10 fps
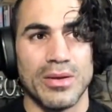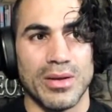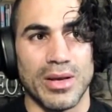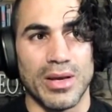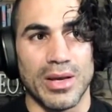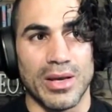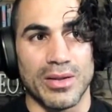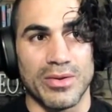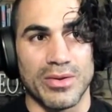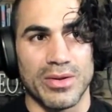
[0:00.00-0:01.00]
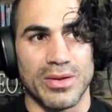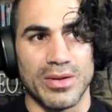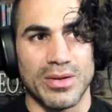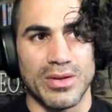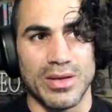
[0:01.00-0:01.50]
and
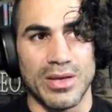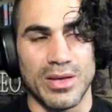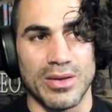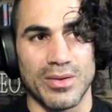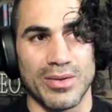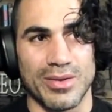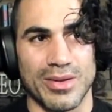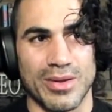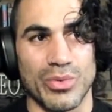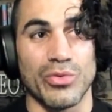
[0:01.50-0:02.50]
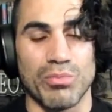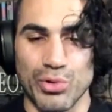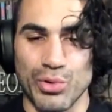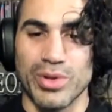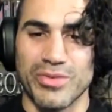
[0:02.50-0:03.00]
he was a
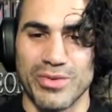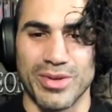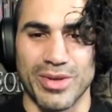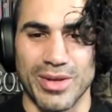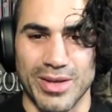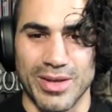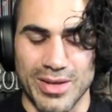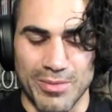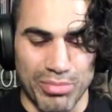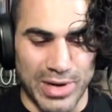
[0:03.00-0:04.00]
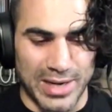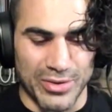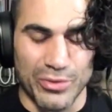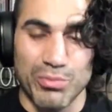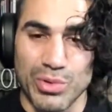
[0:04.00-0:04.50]
Buddhist. He
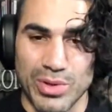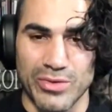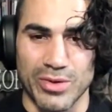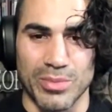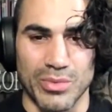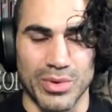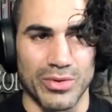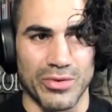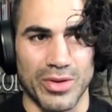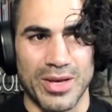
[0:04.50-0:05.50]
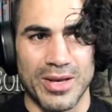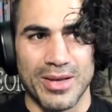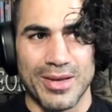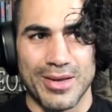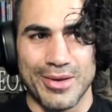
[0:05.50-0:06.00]
practiced Buddhism and was,
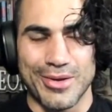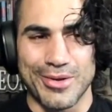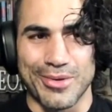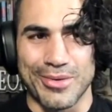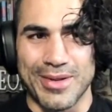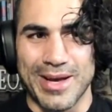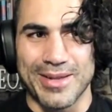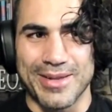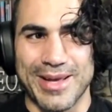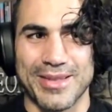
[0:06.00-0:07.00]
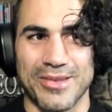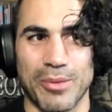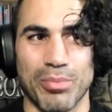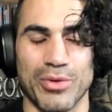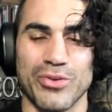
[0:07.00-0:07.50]
not the type
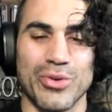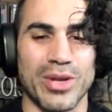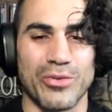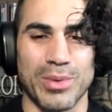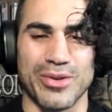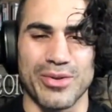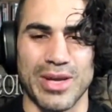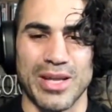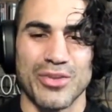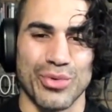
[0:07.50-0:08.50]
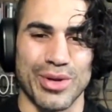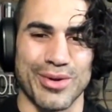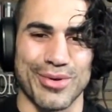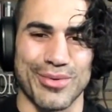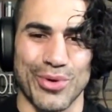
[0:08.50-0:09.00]
of person you'd expect entering
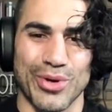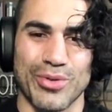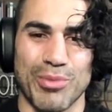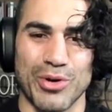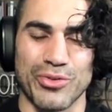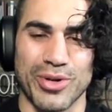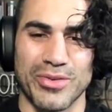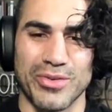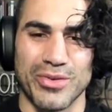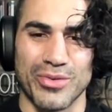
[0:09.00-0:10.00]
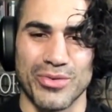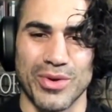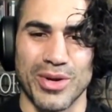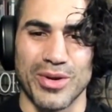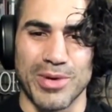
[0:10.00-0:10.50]
a world of martial arts, because he was
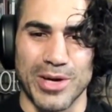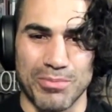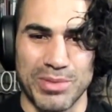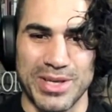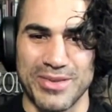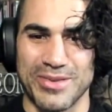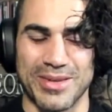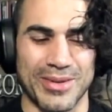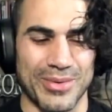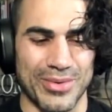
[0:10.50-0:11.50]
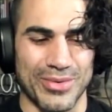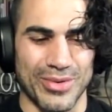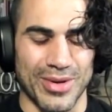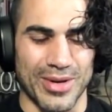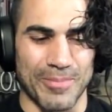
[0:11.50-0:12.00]
very about peace, and it
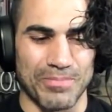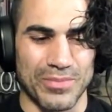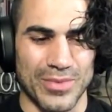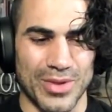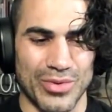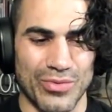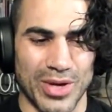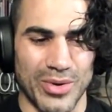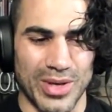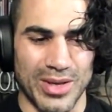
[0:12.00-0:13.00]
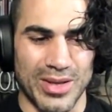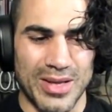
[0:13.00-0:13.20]
was very,